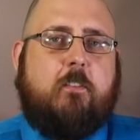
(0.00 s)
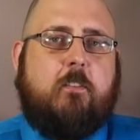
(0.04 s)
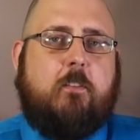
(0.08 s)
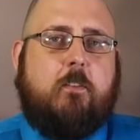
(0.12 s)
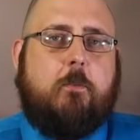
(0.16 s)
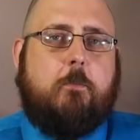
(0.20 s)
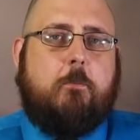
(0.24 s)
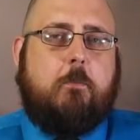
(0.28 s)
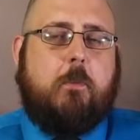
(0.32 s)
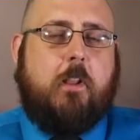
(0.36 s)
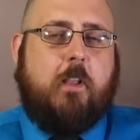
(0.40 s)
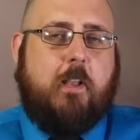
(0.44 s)
She,
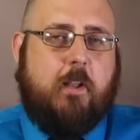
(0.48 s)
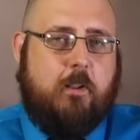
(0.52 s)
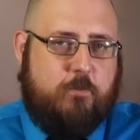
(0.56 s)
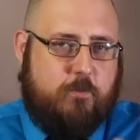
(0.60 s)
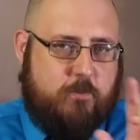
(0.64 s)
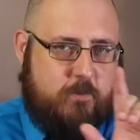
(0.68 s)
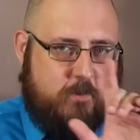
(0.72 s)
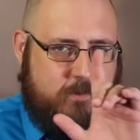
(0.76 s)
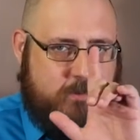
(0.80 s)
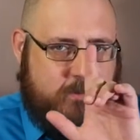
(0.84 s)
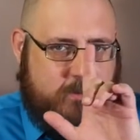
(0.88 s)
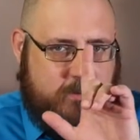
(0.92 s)

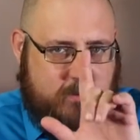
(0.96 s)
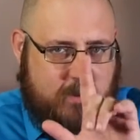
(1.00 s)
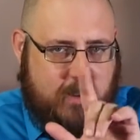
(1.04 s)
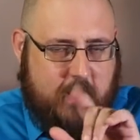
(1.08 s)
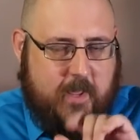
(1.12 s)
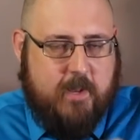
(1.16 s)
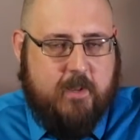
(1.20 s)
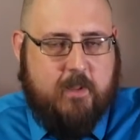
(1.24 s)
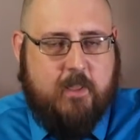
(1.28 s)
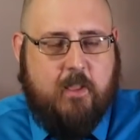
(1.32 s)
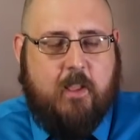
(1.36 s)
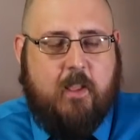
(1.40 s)
she
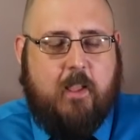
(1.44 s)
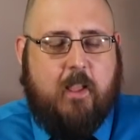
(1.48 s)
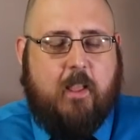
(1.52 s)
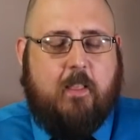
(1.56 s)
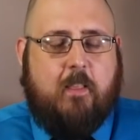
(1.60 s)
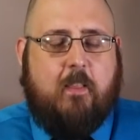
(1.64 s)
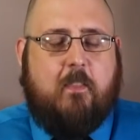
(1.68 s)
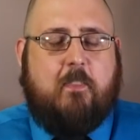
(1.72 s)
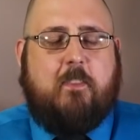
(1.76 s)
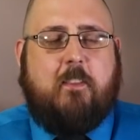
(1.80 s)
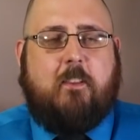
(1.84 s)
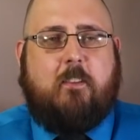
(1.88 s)
said
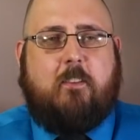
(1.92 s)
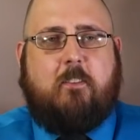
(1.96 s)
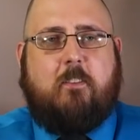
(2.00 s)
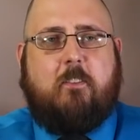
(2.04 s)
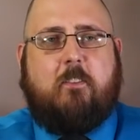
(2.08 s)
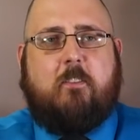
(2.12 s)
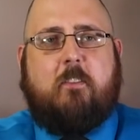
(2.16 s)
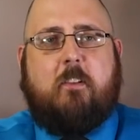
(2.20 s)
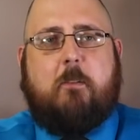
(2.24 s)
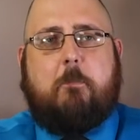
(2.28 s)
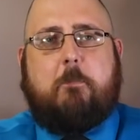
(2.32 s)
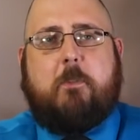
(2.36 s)
that this
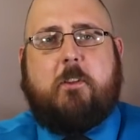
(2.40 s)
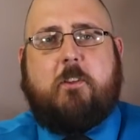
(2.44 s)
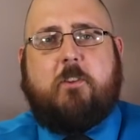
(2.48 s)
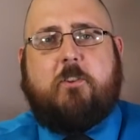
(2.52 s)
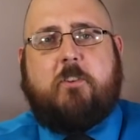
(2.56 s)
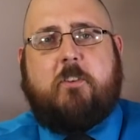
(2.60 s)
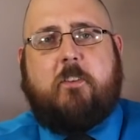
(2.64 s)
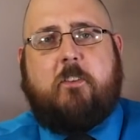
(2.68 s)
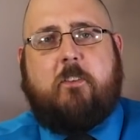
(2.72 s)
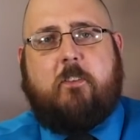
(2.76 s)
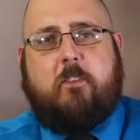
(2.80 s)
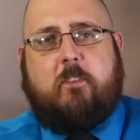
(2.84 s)
is something
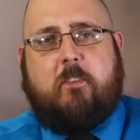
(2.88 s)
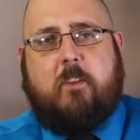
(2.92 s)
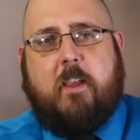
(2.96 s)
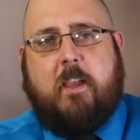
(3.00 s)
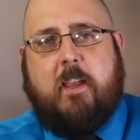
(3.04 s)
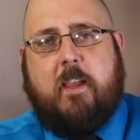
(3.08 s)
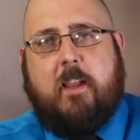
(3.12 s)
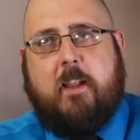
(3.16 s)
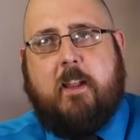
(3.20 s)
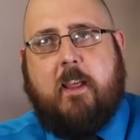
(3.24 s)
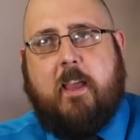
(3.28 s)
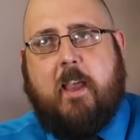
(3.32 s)
she
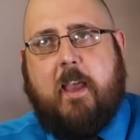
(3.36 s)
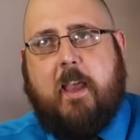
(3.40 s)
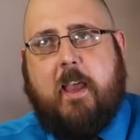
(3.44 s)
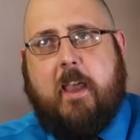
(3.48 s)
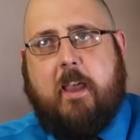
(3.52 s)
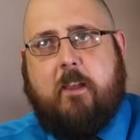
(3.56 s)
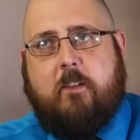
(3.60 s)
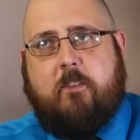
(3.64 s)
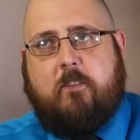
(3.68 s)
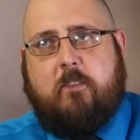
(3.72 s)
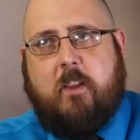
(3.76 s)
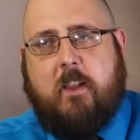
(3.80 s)
said
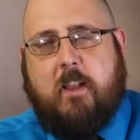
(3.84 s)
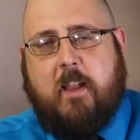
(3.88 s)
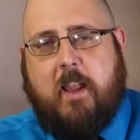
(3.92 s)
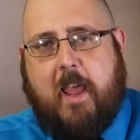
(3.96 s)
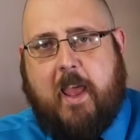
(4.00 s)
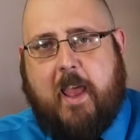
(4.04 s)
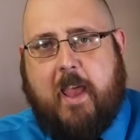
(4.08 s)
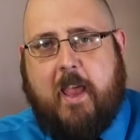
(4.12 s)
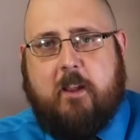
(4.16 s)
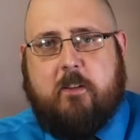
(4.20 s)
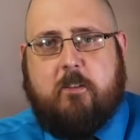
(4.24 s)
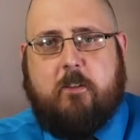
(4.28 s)
as
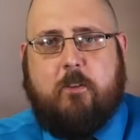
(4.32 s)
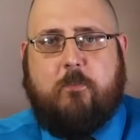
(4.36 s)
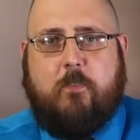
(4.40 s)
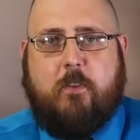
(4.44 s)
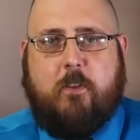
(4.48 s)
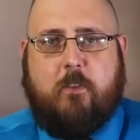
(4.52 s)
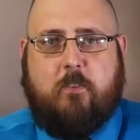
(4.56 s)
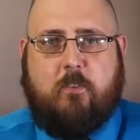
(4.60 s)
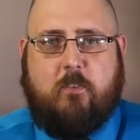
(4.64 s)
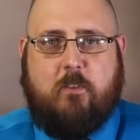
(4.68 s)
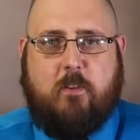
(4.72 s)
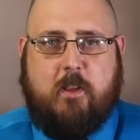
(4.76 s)
an
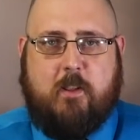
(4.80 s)
activist,